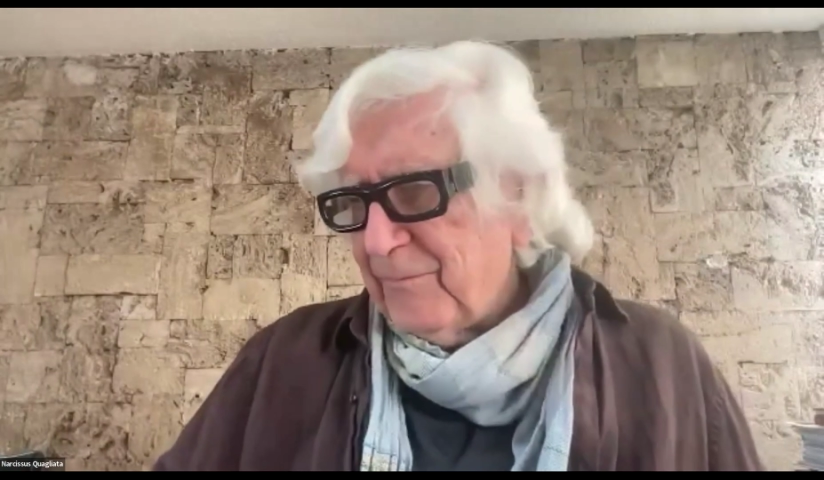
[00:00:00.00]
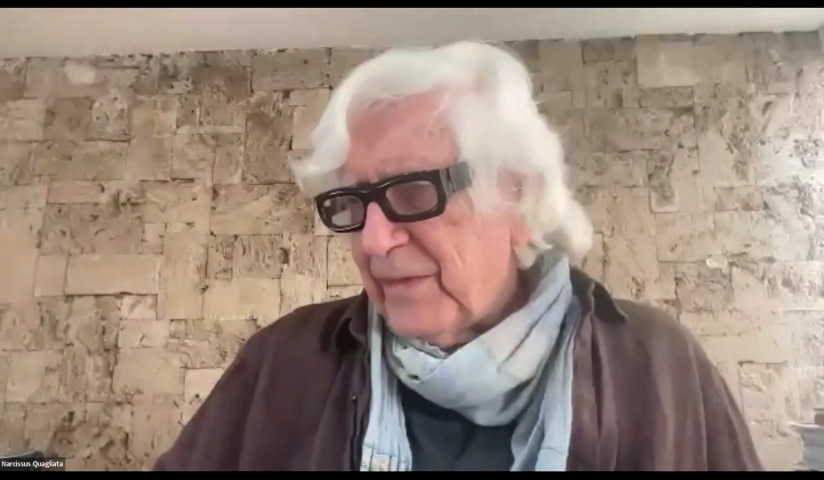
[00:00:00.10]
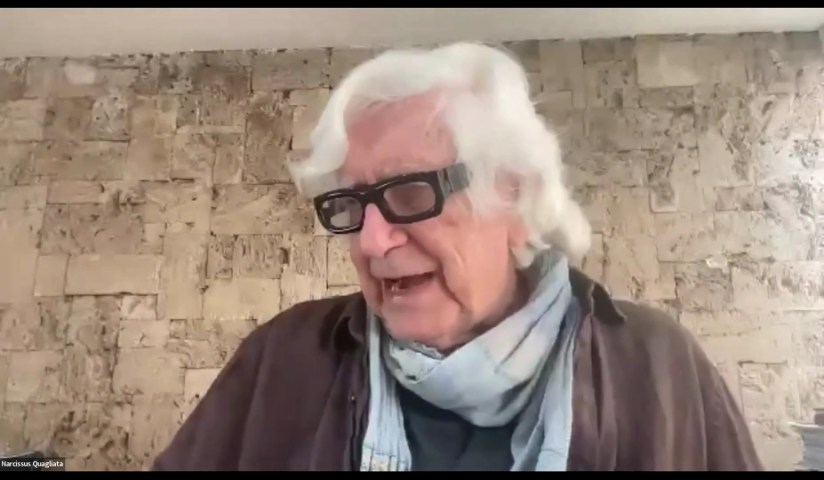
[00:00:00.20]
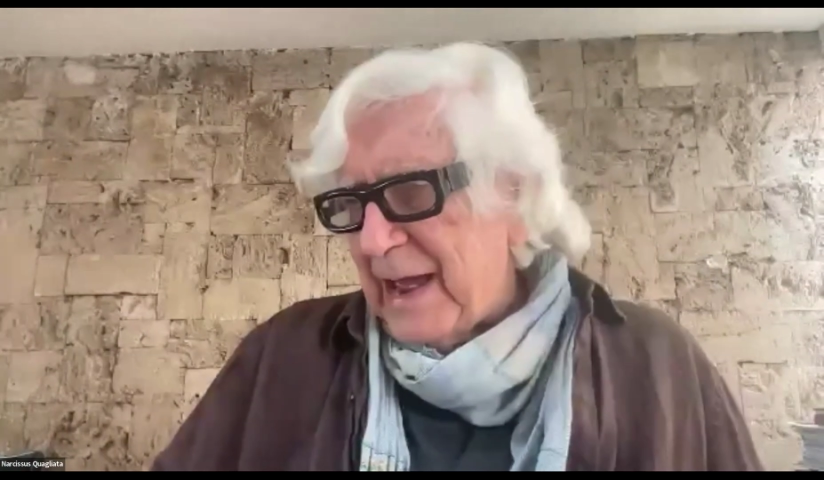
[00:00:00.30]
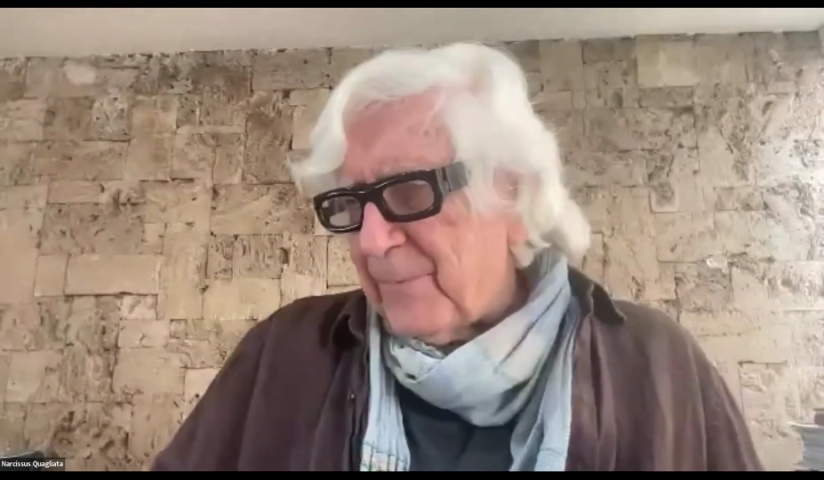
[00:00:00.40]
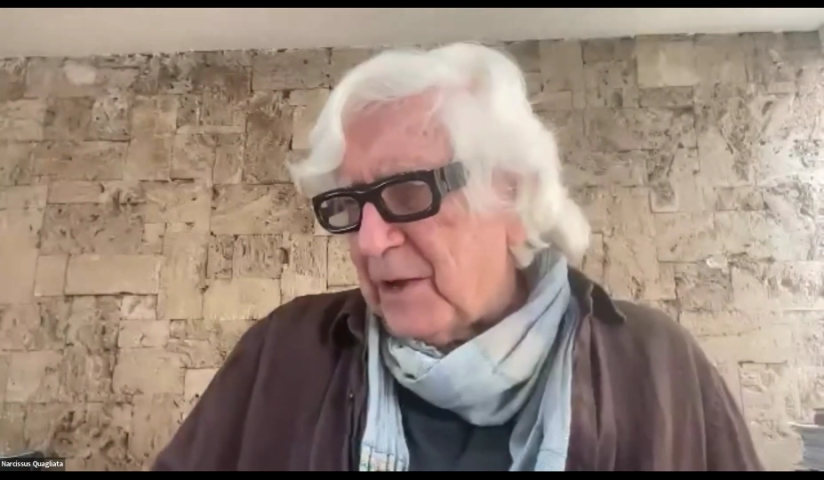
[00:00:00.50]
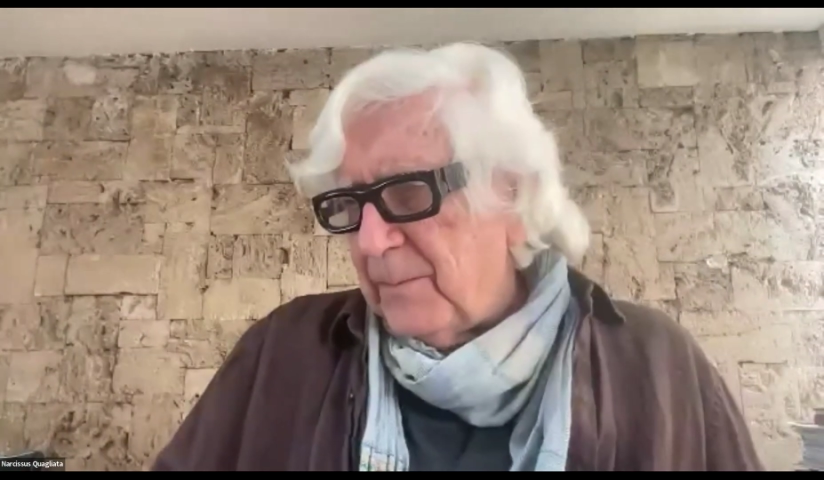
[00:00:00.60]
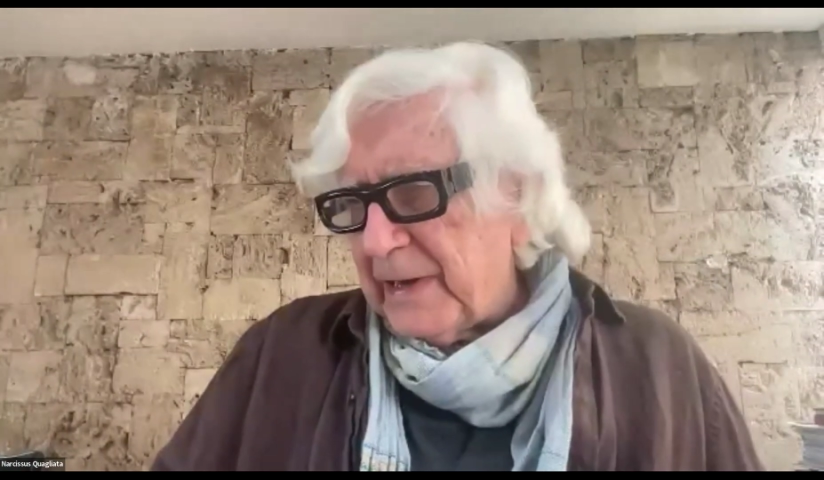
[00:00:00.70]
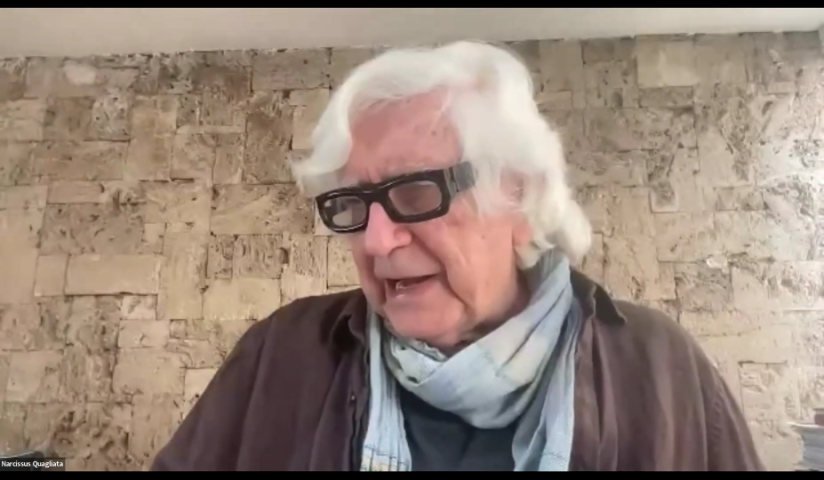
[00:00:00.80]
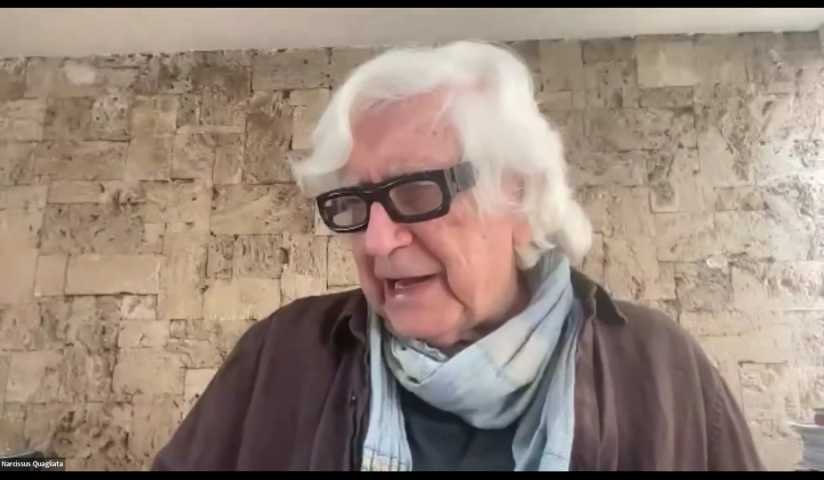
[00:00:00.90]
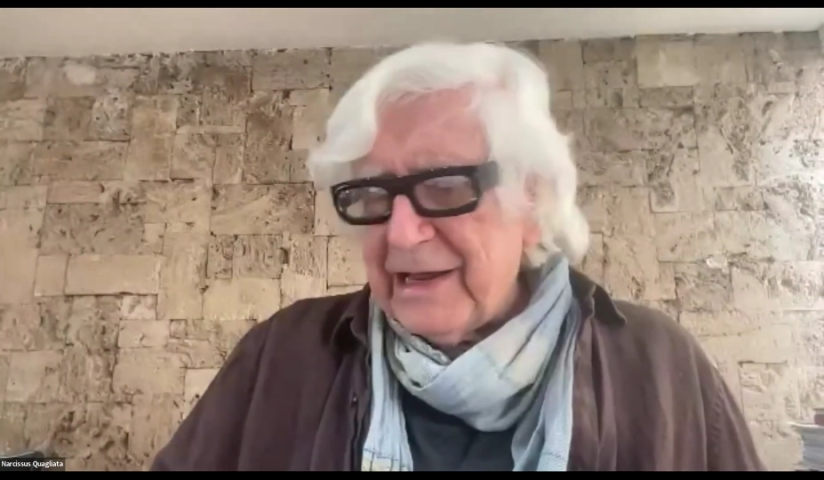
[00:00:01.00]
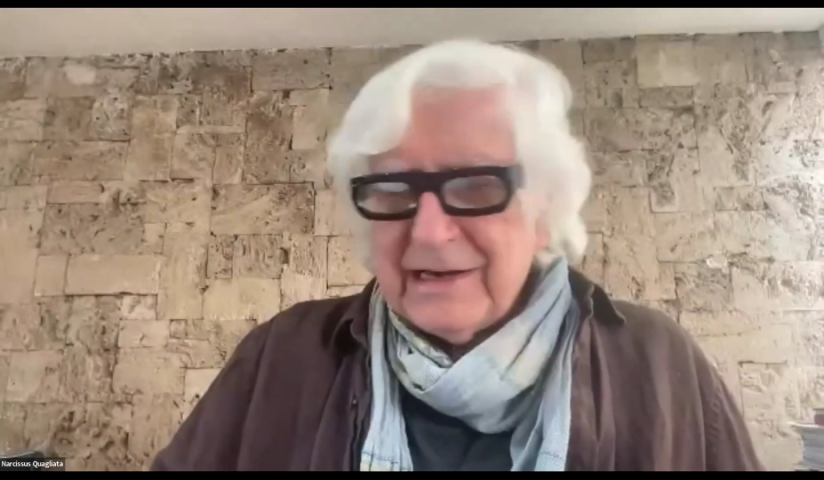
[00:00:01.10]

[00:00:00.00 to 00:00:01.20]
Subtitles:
And I'm completely